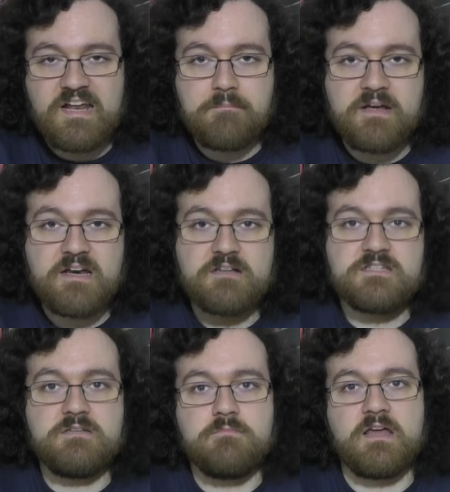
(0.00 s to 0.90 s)
that might not
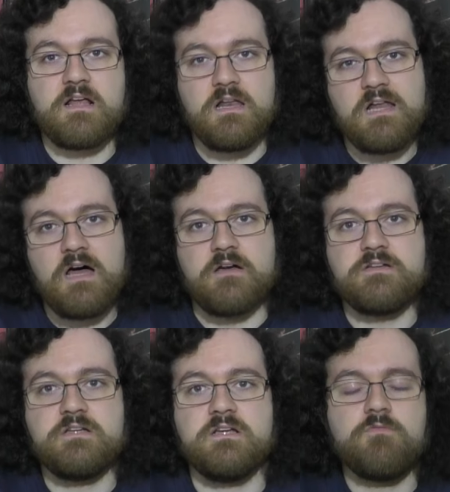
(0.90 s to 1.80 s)
seem like a
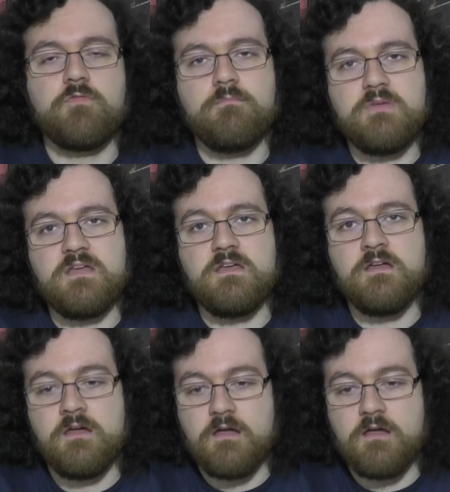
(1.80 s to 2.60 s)
lot, but for me,